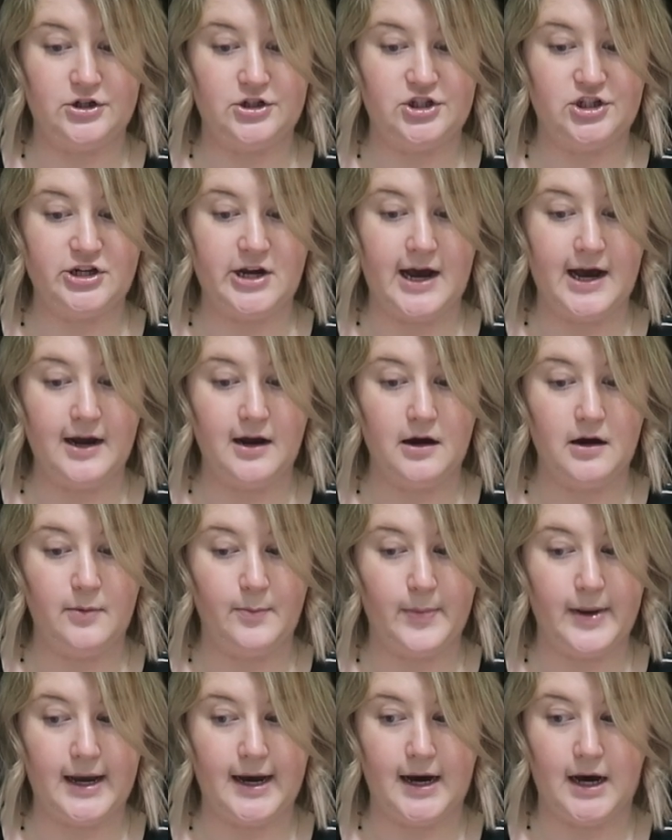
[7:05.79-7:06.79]
or Czech
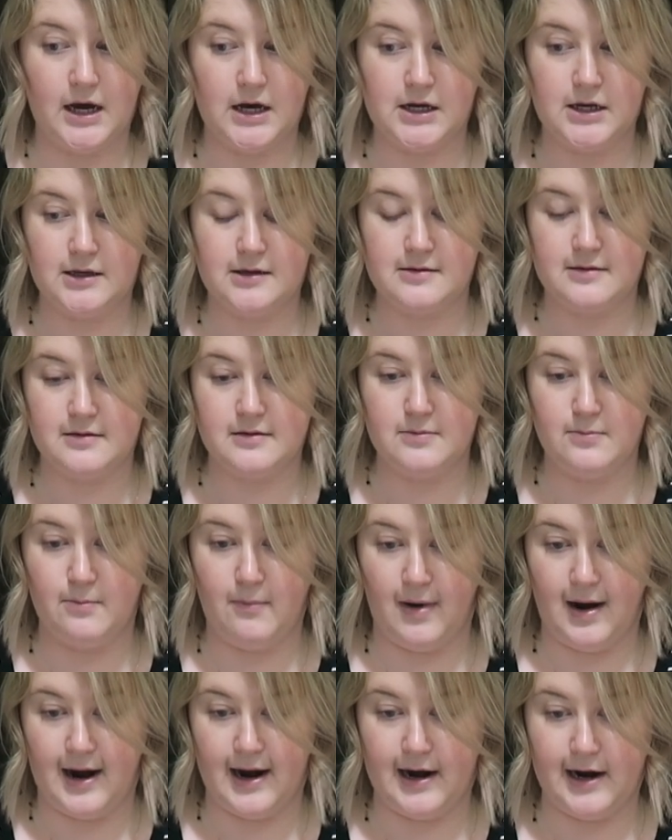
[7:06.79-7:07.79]
because
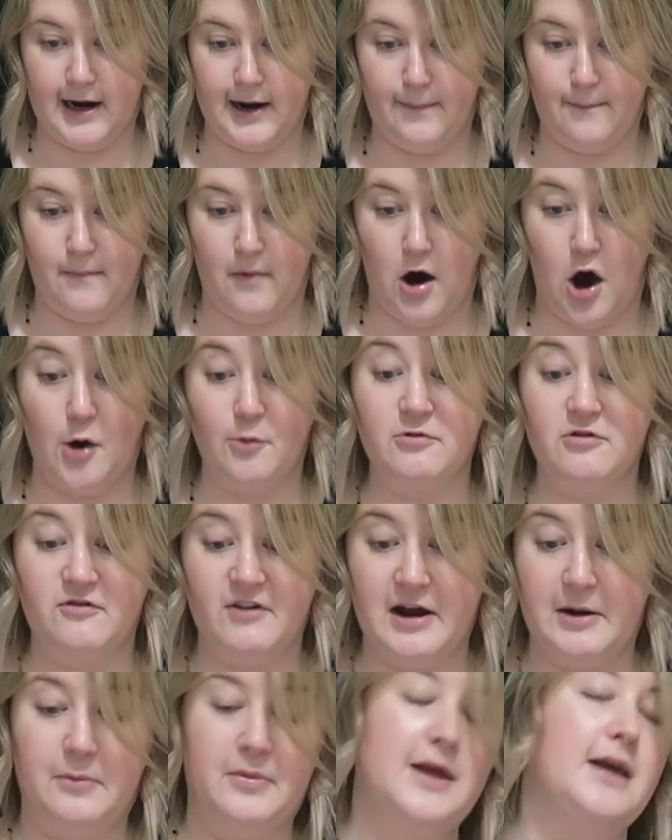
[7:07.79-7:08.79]
my mom's
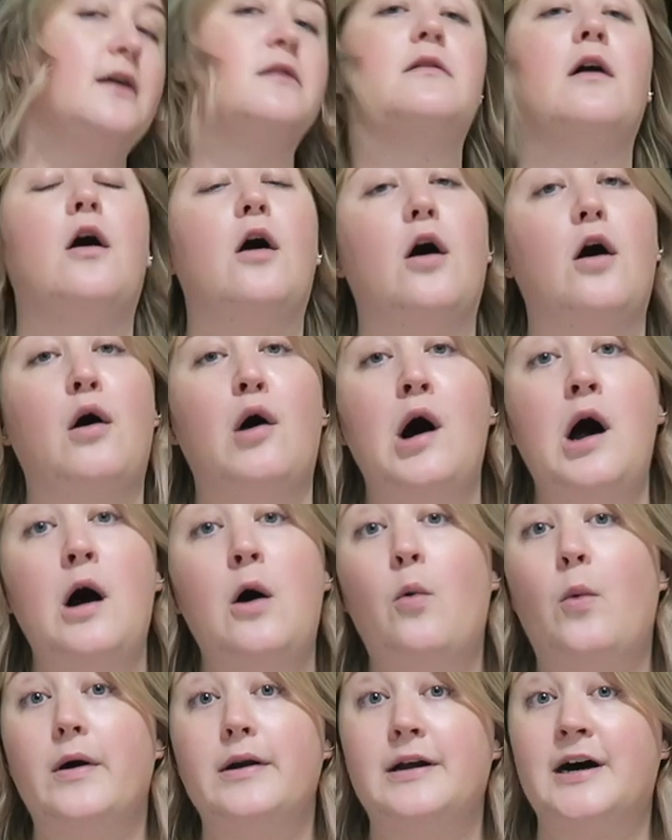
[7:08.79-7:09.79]
family is all
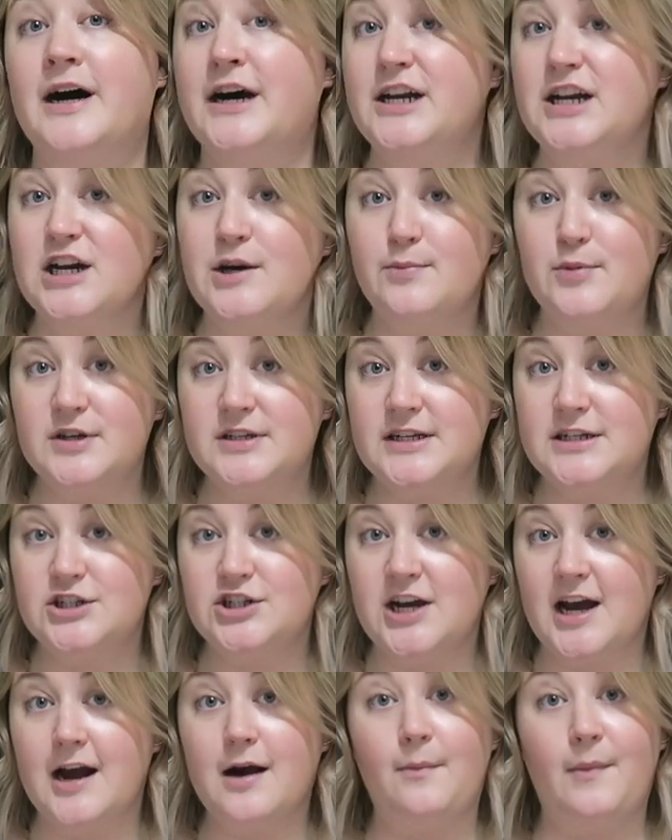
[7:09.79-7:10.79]
100%
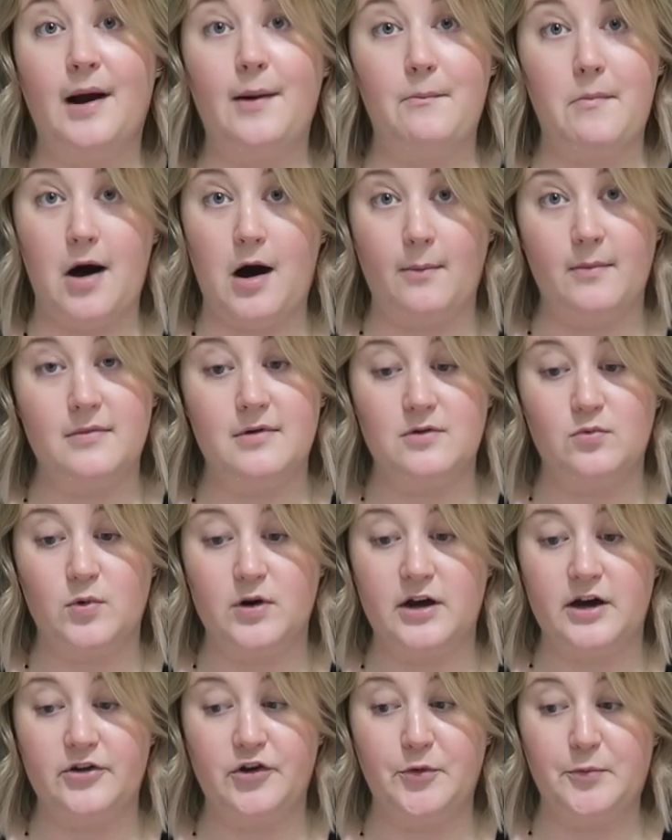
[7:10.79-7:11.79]
Czech. My mom is
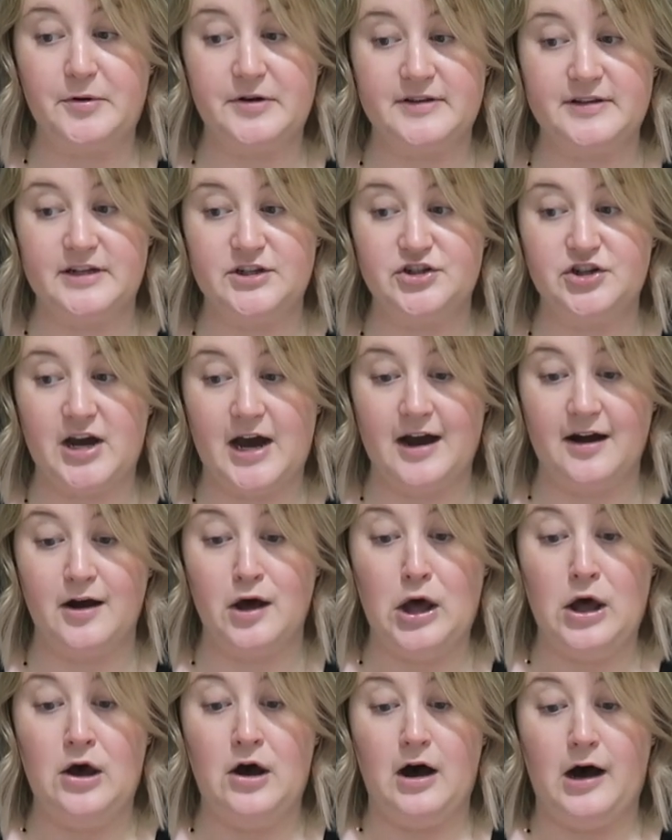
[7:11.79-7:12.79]
100% Czech.
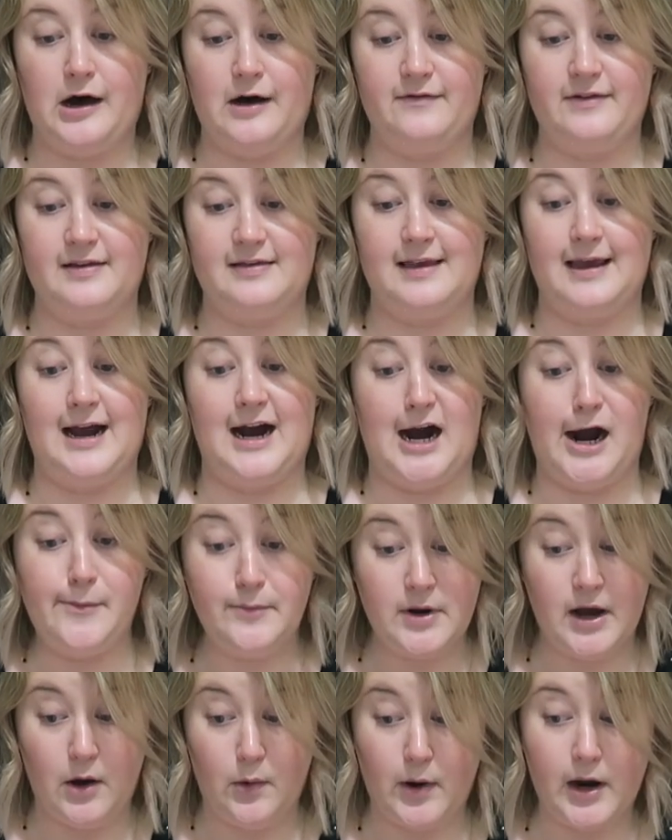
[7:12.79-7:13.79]
Obviously,
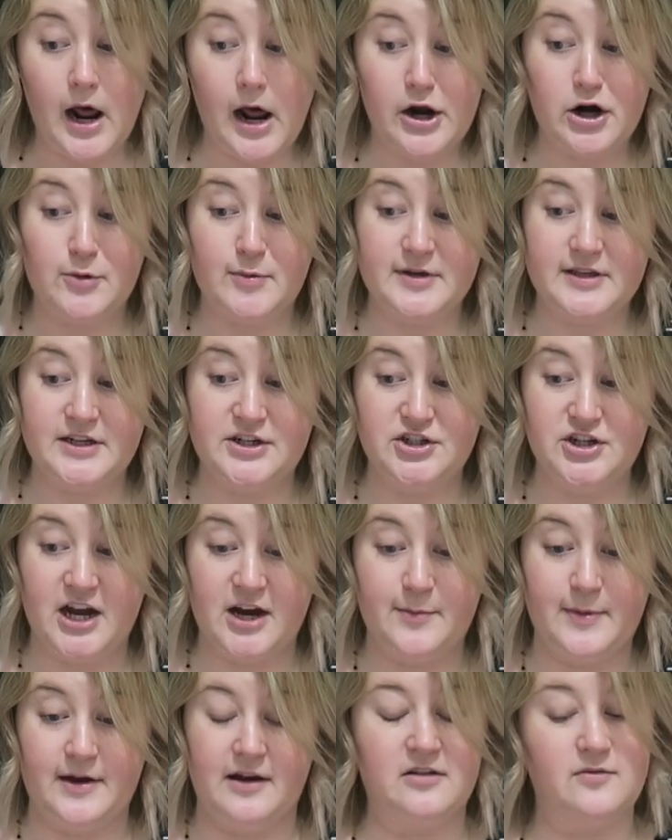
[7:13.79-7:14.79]
I'm not 100%
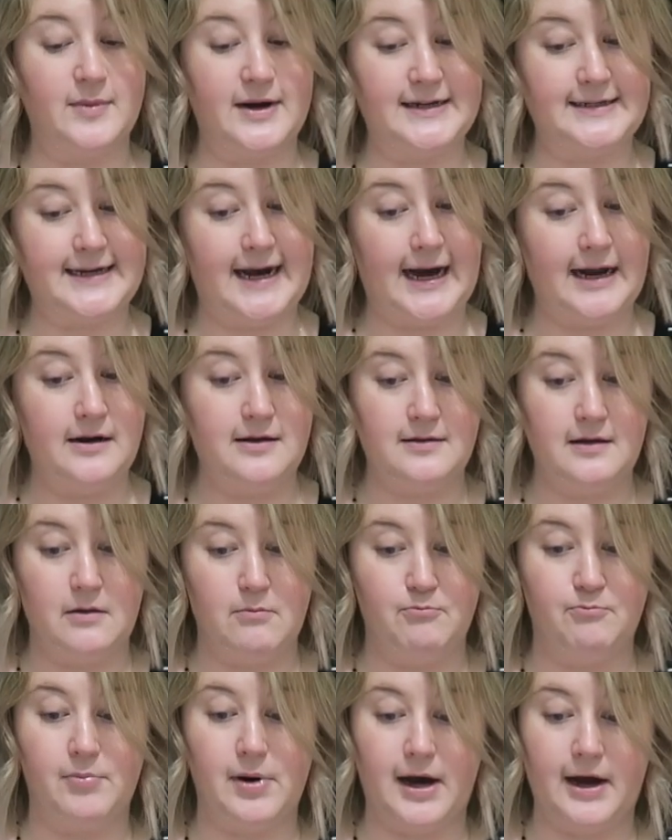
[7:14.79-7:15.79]
Czech because my dad
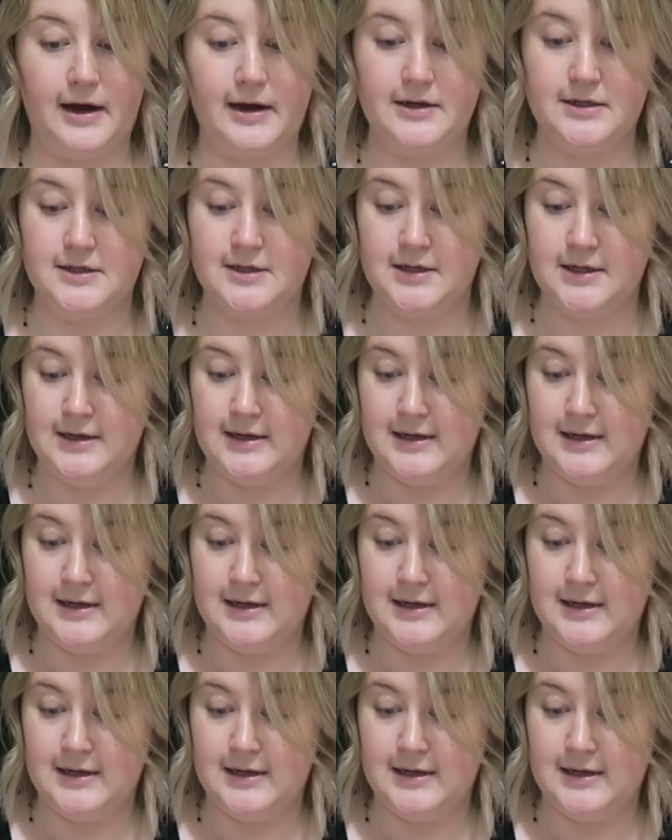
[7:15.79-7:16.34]
isn't, but